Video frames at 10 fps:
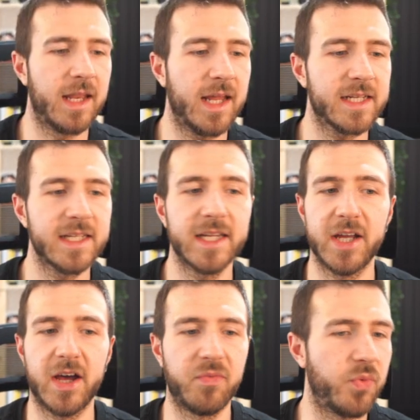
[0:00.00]
Luckily
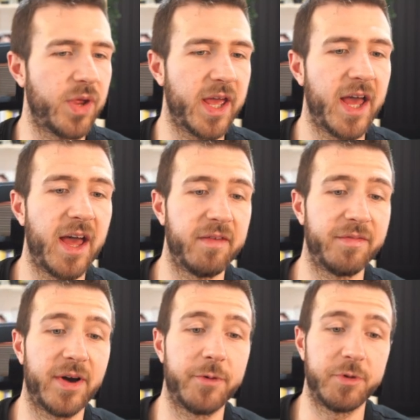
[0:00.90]
enough, we
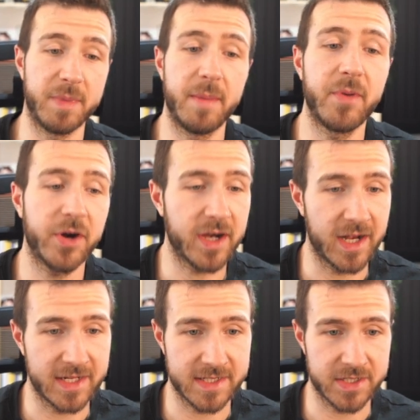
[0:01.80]
have a remember
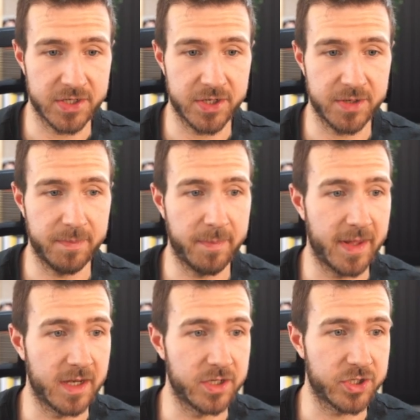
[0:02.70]
cluster
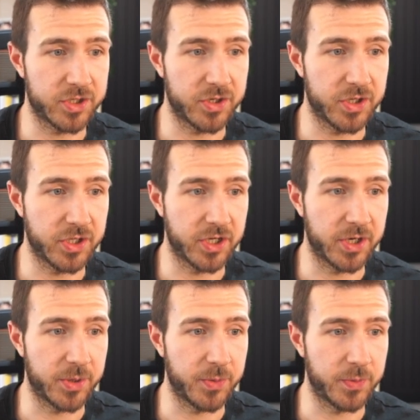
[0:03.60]
manager
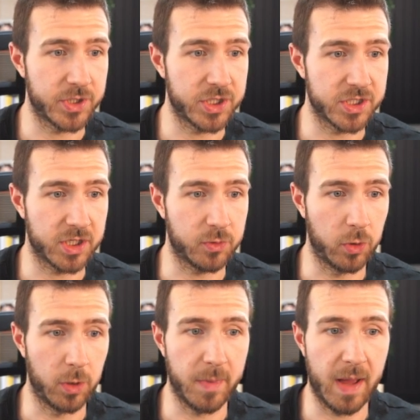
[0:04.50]
here, which is a
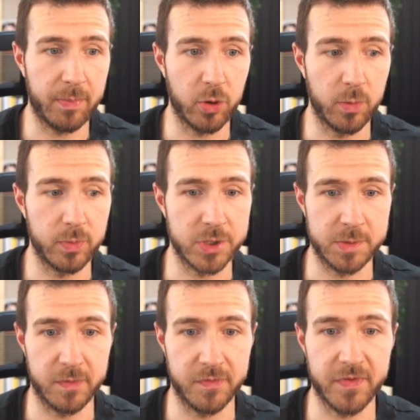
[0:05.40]
Google Map
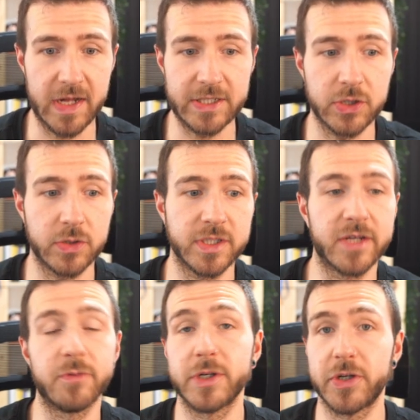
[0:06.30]
composable function
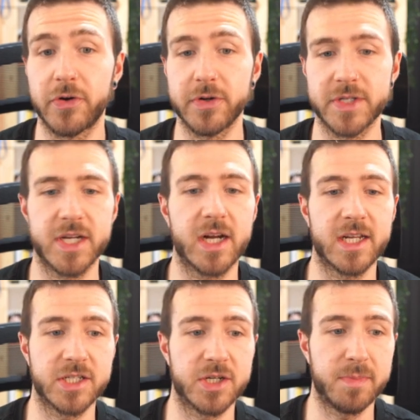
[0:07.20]
that returns a
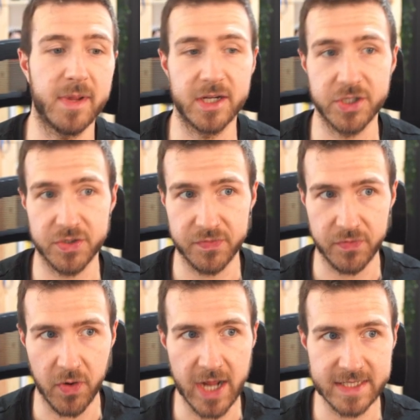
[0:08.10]
cluster manager
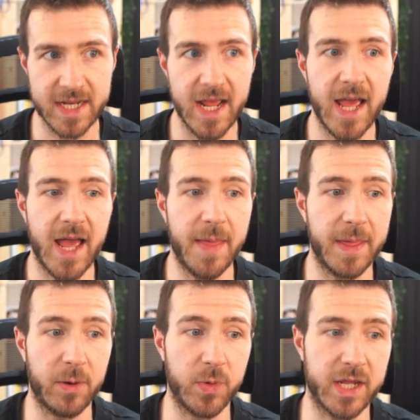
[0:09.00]
for us and
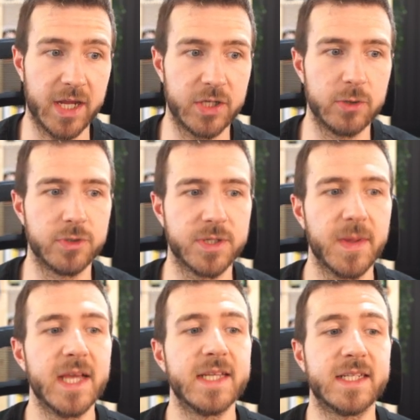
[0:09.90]
that we can use.
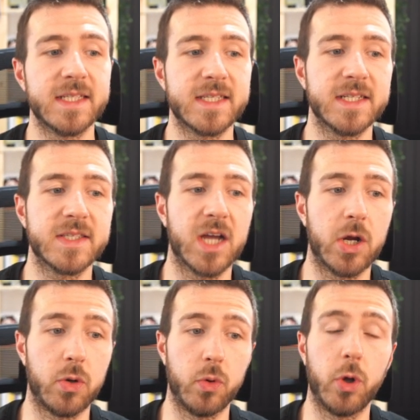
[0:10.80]
Since it's a
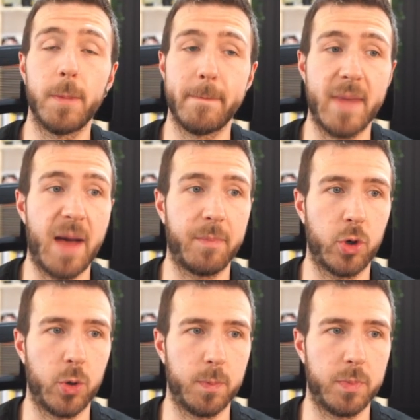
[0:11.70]
Google Map
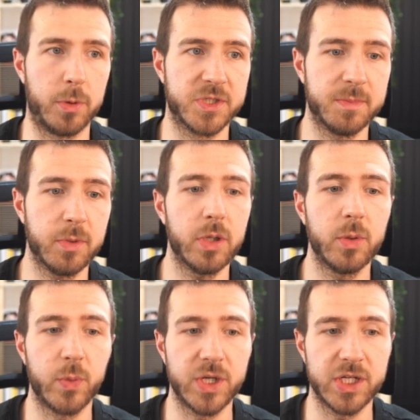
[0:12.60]

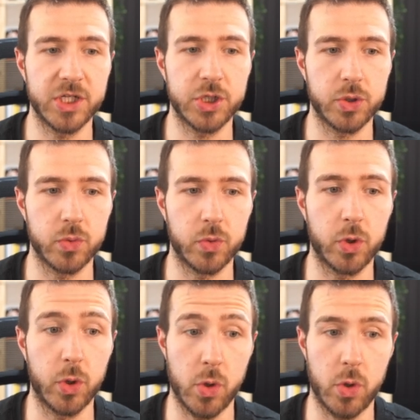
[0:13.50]
composable, we need
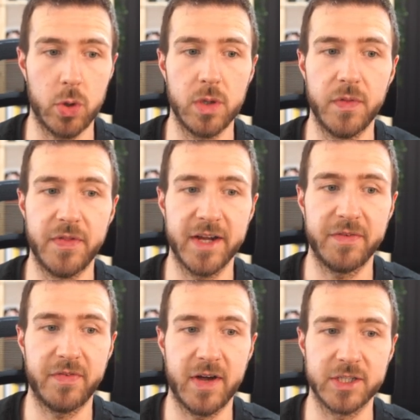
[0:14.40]
to call that
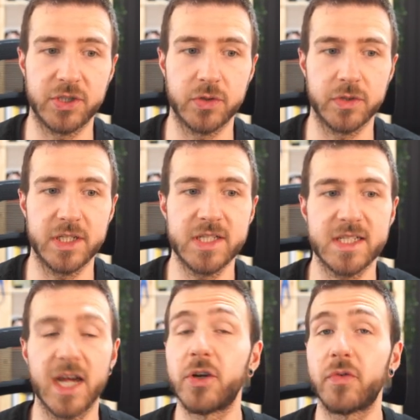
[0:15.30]
function
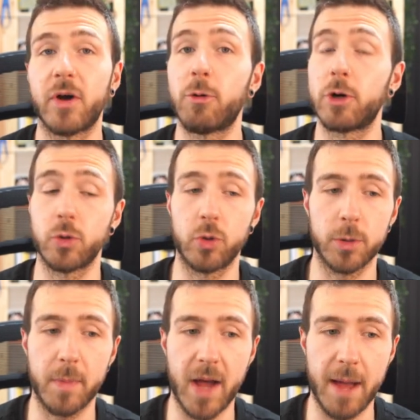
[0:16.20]
inside of our
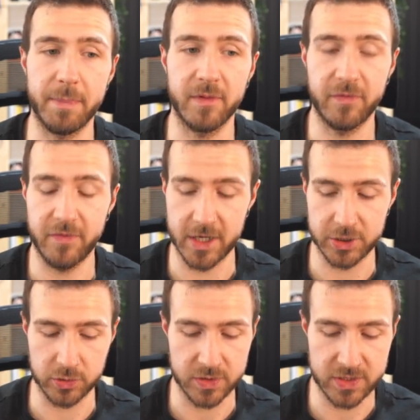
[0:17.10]
Google Map
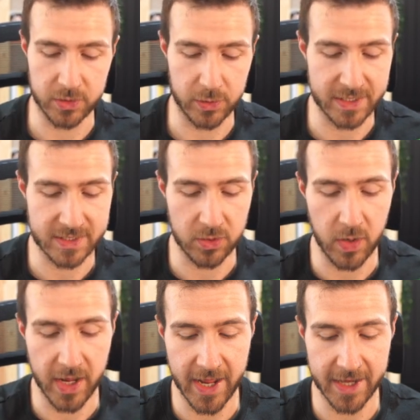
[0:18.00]
function. So let's
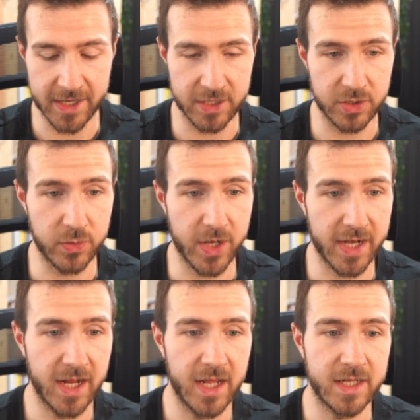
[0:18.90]
go ahead and do
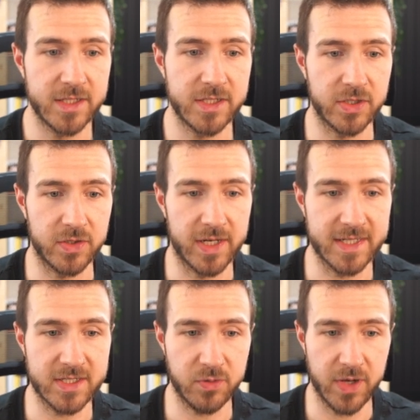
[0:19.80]
that. So
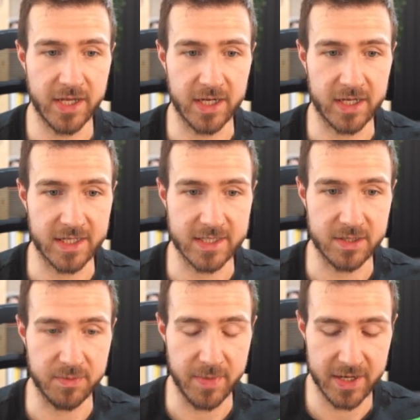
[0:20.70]
let's create a
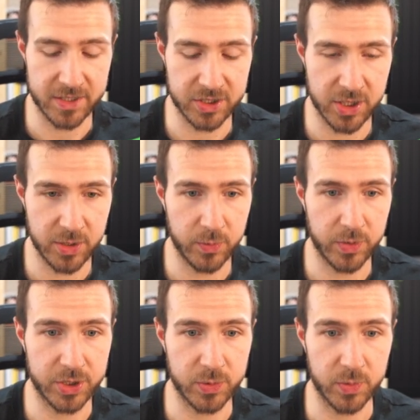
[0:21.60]
cluster manager,
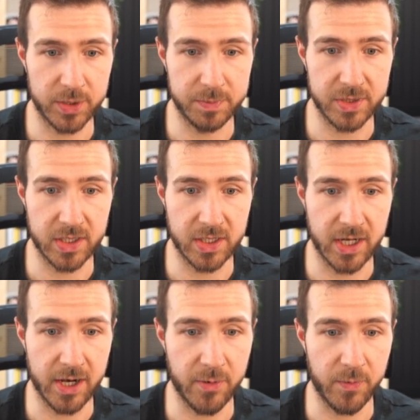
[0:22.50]
which will be
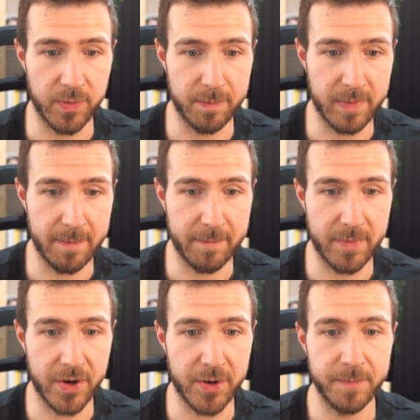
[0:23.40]
our
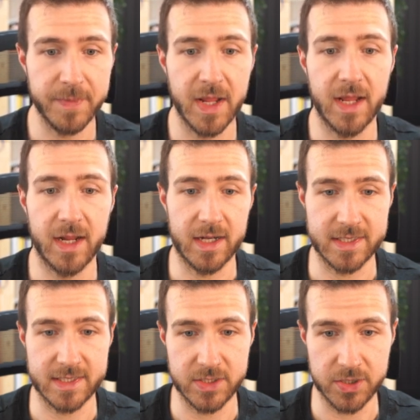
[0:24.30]
remember
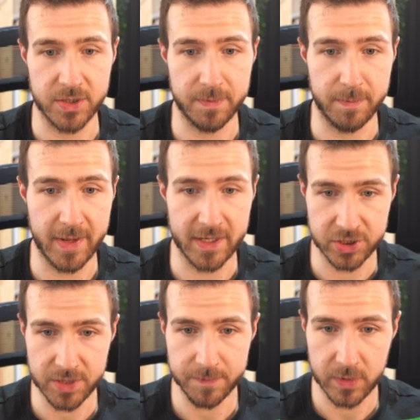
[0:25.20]
cluster
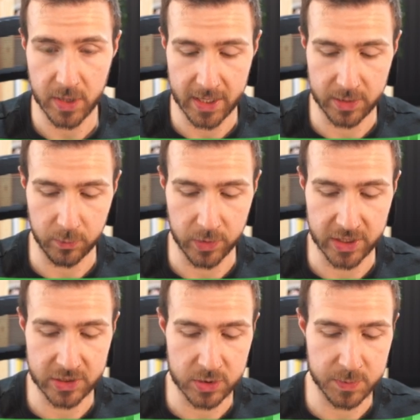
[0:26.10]
manager, and we
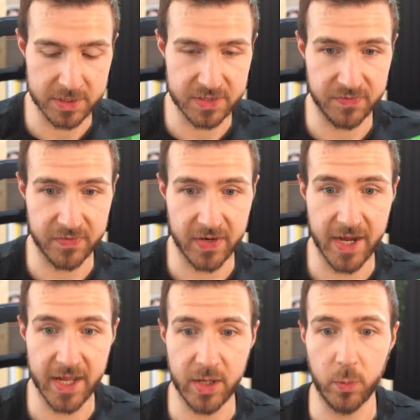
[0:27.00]
need to
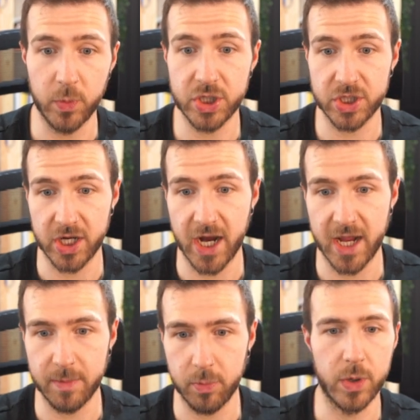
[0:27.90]
specify which
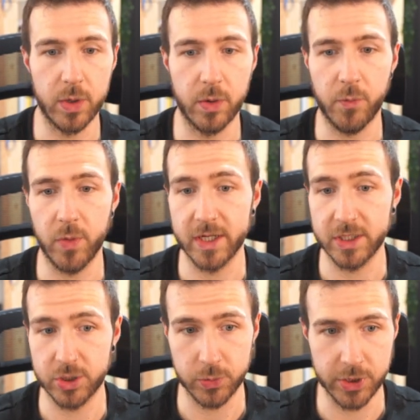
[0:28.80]
type we are
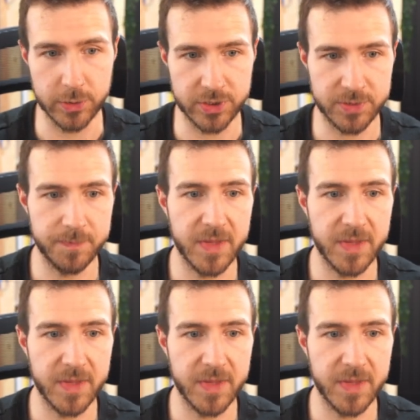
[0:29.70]
willing to use.